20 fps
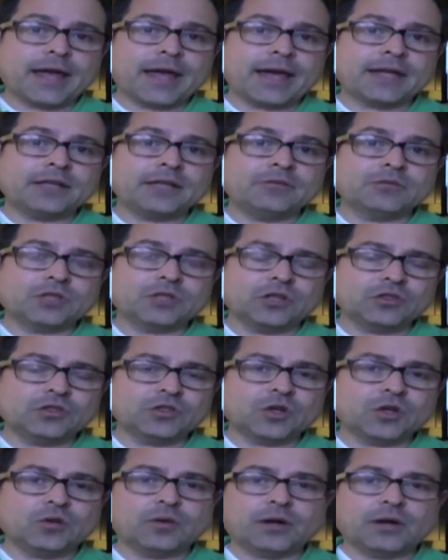and he was
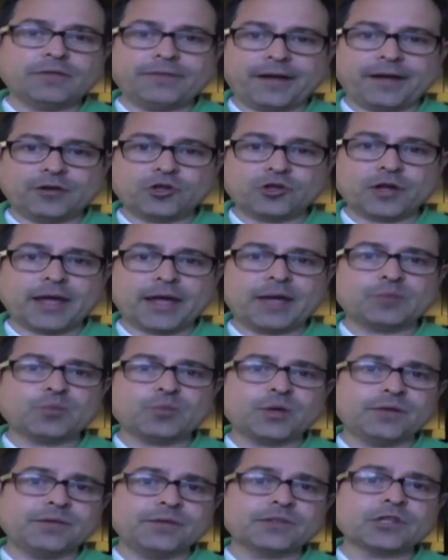also a founder and
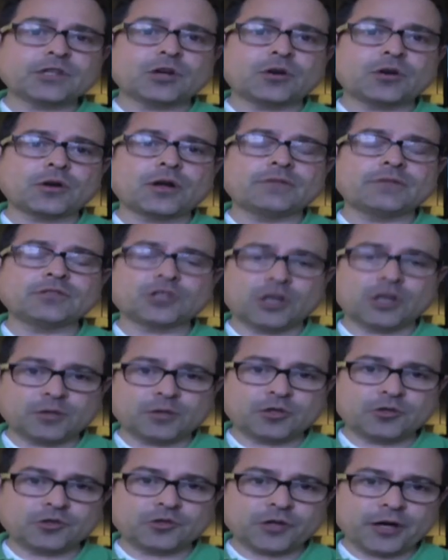previous owner of
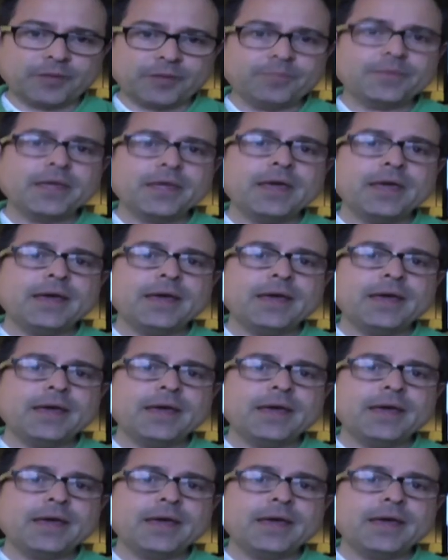Sonoma-Cutrer.